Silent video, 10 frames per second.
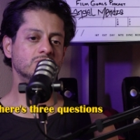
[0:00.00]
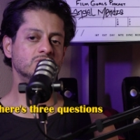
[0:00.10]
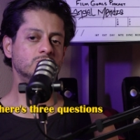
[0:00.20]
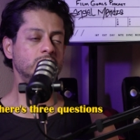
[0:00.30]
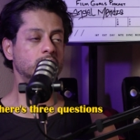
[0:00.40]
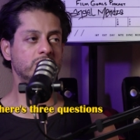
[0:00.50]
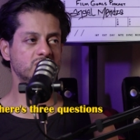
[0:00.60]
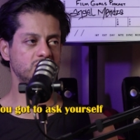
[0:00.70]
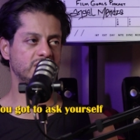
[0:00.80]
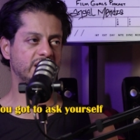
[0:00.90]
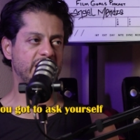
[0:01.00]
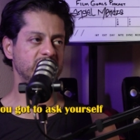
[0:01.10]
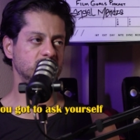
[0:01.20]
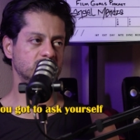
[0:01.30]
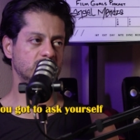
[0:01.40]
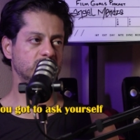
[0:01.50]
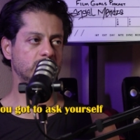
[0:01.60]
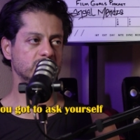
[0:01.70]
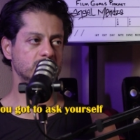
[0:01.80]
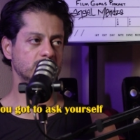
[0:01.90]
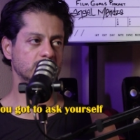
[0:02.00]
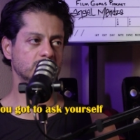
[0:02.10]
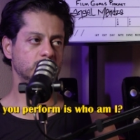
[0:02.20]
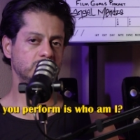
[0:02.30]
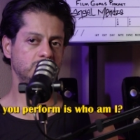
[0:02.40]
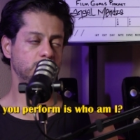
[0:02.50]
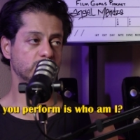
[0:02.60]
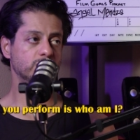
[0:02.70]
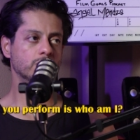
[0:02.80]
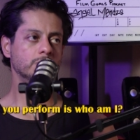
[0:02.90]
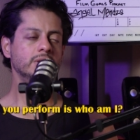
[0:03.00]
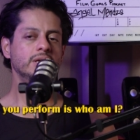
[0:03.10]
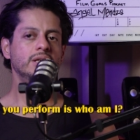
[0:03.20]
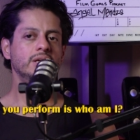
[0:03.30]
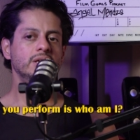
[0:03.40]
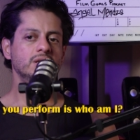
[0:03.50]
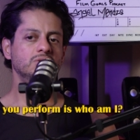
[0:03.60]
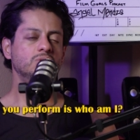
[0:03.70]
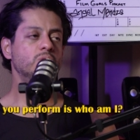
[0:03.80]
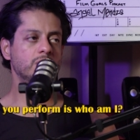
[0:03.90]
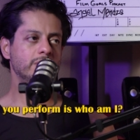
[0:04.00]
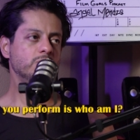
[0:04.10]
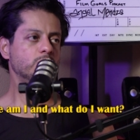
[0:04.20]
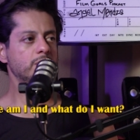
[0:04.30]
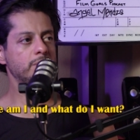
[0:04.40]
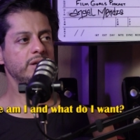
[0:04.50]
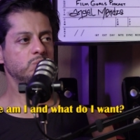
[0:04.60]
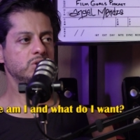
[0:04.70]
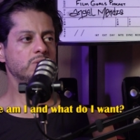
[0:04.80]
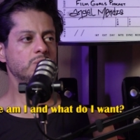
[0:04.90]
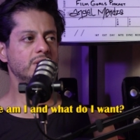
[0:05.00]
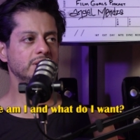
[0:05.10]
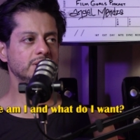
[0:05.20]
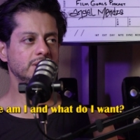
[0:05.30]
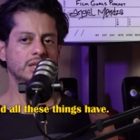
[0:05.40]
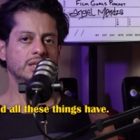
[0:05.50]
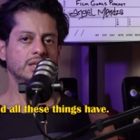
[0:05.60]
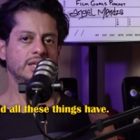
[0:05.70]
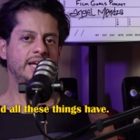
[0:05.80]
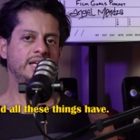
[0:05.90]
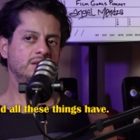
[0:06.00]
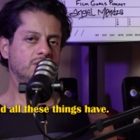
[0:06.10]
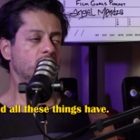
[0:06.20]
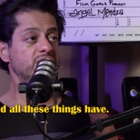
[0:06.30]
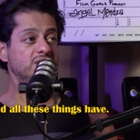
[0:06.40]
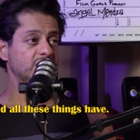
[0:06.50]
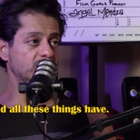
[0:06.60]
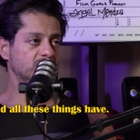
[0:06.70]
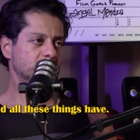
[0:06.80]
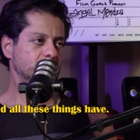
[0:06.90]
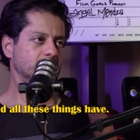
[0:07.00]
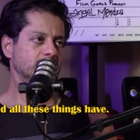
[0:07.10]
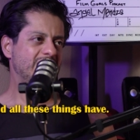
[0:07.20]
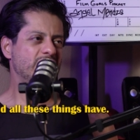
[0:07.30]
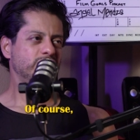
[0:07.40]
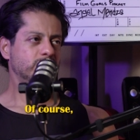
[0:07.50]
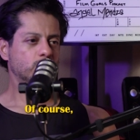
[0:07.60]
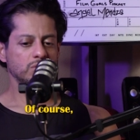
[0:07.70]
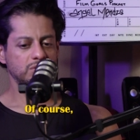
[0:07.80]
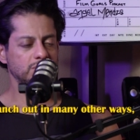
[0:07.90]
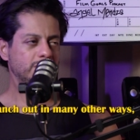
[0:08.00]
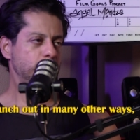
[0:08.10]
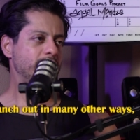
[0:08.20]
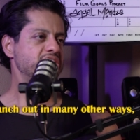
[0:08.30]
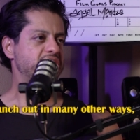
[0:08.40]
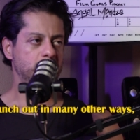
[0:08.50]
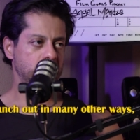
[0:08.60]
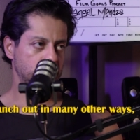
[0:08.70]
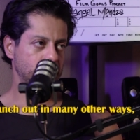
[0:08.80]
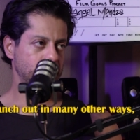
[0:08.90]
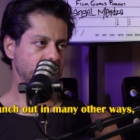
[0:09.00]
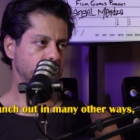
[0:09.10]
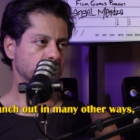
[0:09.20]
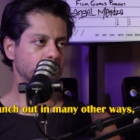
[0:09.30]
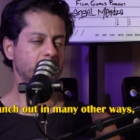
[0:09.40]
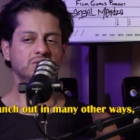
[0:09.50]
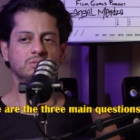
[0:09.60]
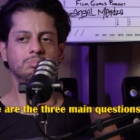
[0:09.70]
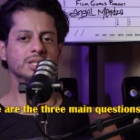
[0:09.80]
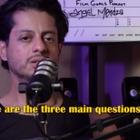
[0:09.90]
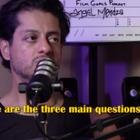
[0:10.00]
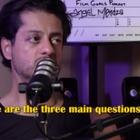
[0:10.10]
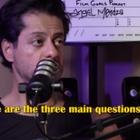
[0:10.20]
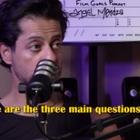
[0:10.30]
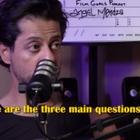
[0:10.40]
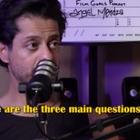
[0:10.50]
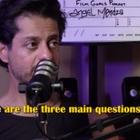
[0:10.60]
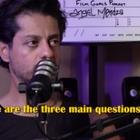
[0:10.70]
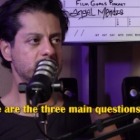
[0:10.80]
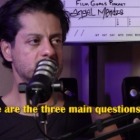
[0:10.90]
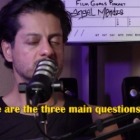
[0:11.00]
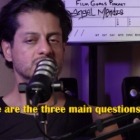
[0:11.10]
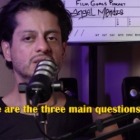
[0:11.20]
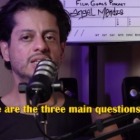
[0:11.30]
there's three questions you got to ask yourself when you perform: is who am I, where am I, and what do I want? And all these things have, of course, they branch out in many other ways, but those are the three main questions.